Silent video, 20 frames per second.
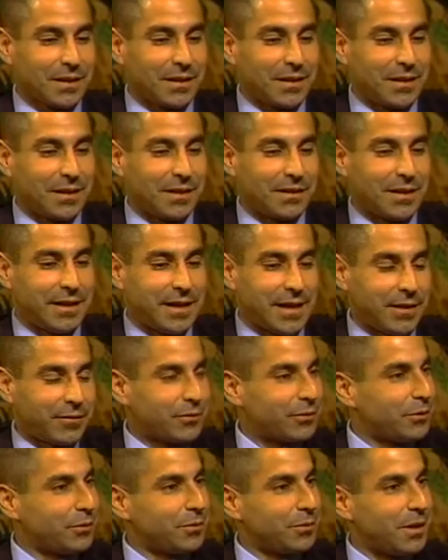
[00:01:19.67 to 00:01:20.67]
Then
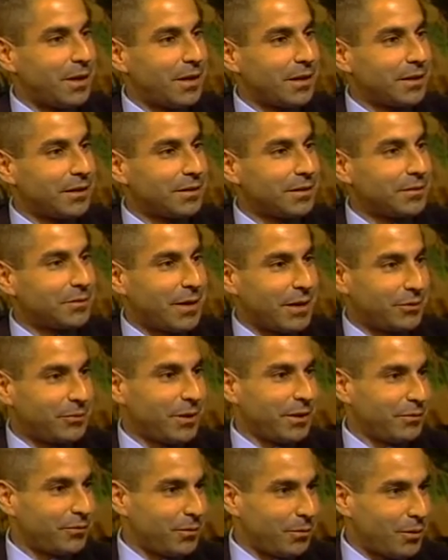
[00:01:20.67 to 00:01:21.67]
after
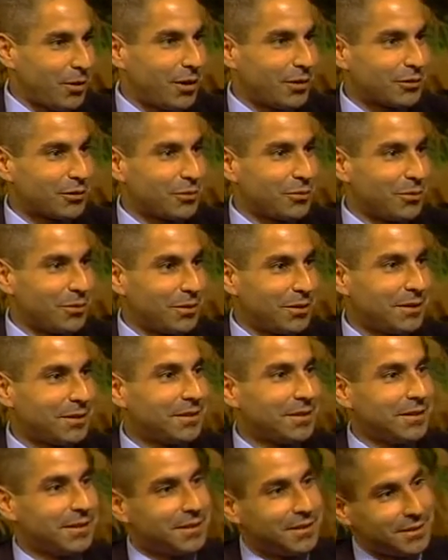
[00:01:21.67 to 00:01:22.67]
graduating from law school,
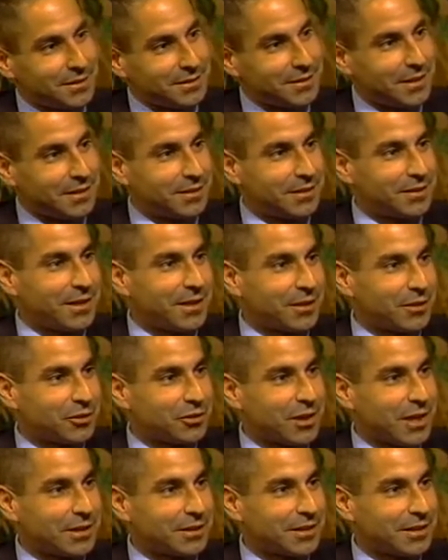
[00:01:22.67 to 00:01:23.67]
decided to take a
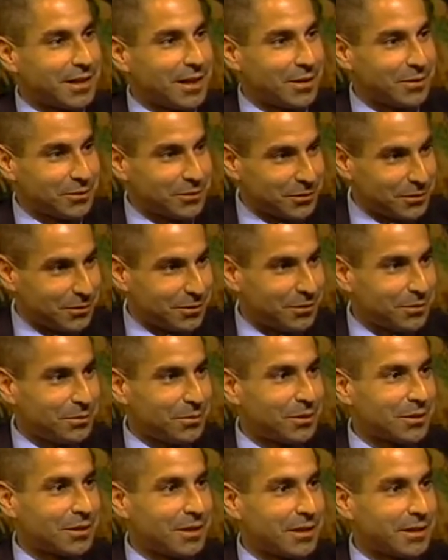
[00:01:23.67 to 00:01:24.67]
shot at the council,
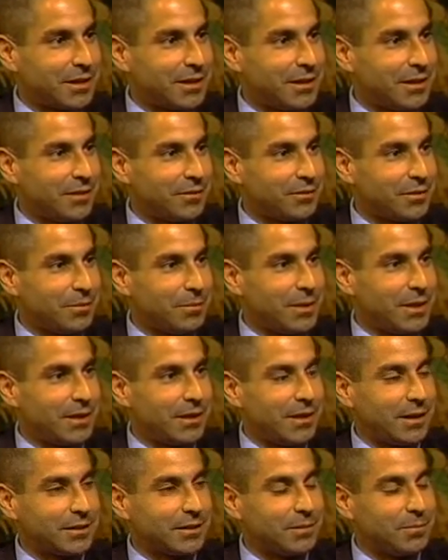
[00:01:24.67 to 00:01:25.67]
was lucky enough to be
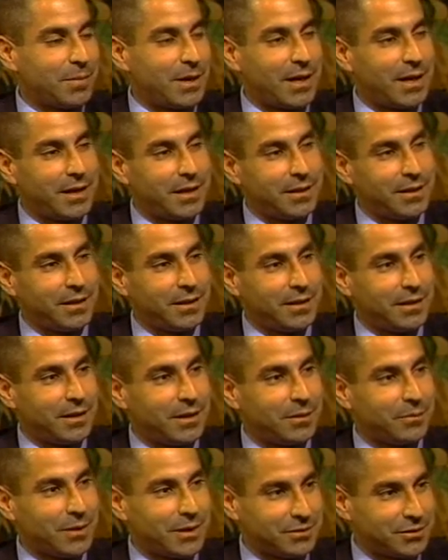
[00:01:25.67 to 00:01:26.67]
elected by
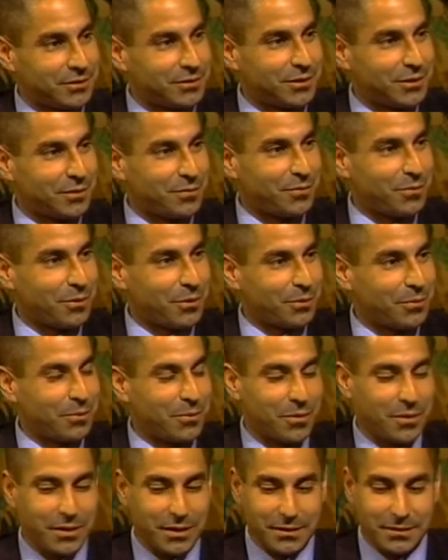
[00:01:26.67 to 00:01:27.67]
the residents of the 4th
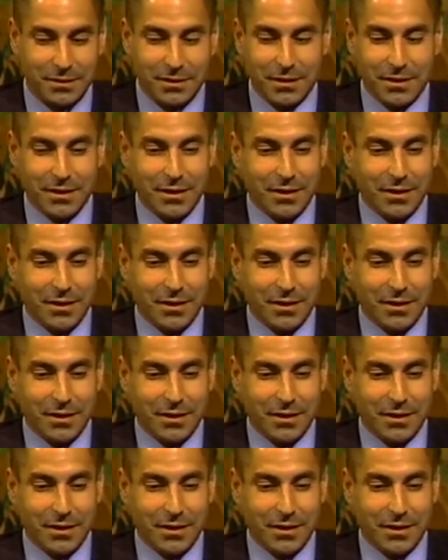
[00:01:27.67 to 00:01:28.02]
Ward, and